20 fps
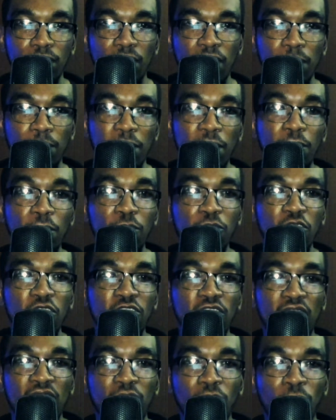People
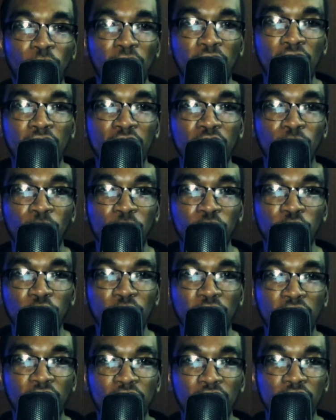chit-chat why the
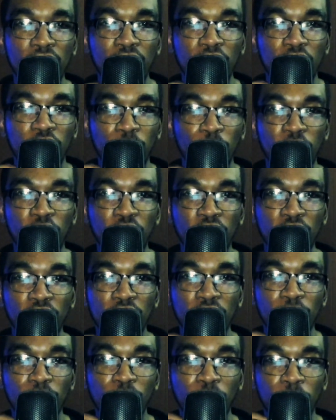Wizard King is
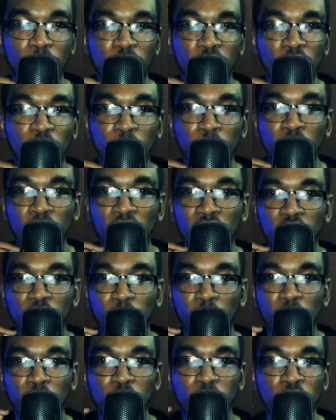missing from the ceremony, I
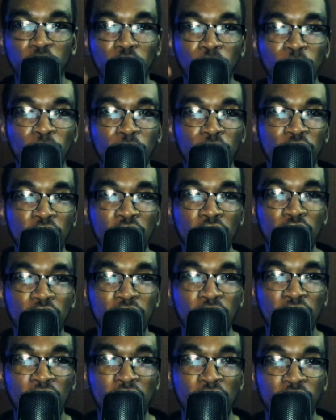suppose. Someone
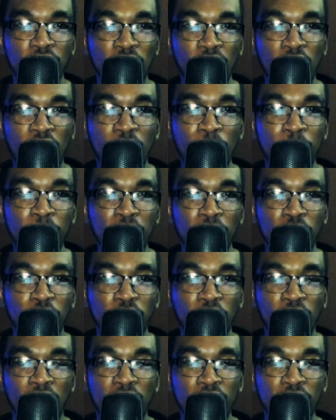says he has a hobby of
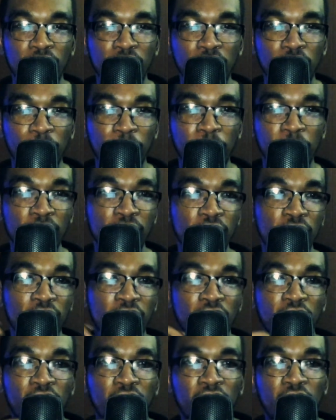disguising and dipping.
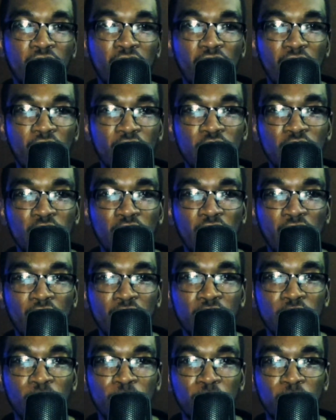Asta
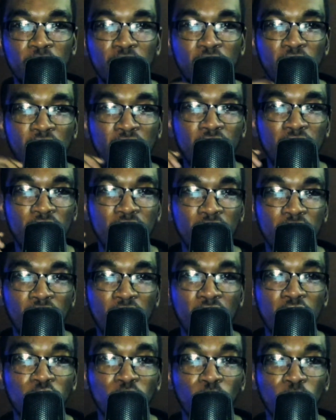gossips that the
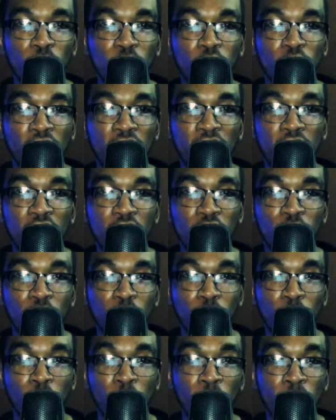next Wizard King is
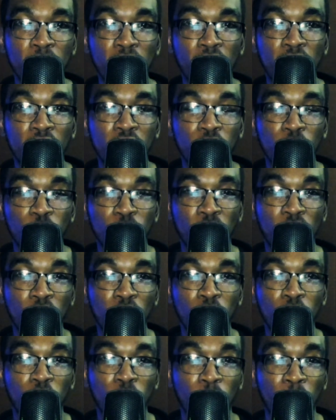Fuegoleon,
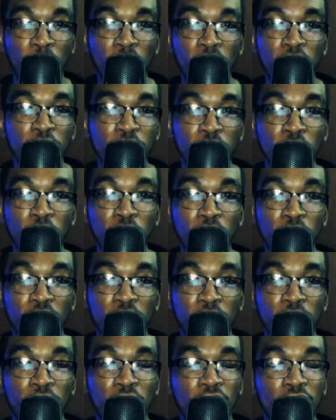Nozel, or
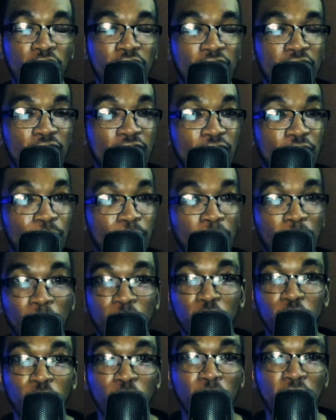Mereoleona. And my
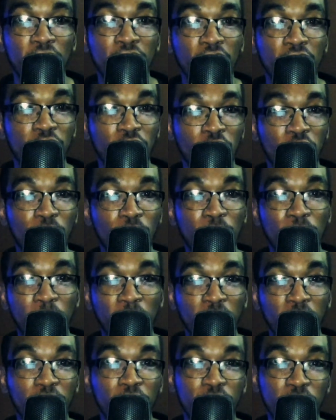personal bet is going to be
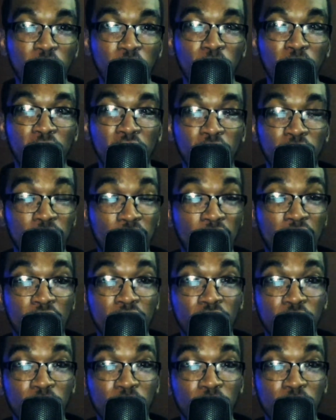Mereoleona, if not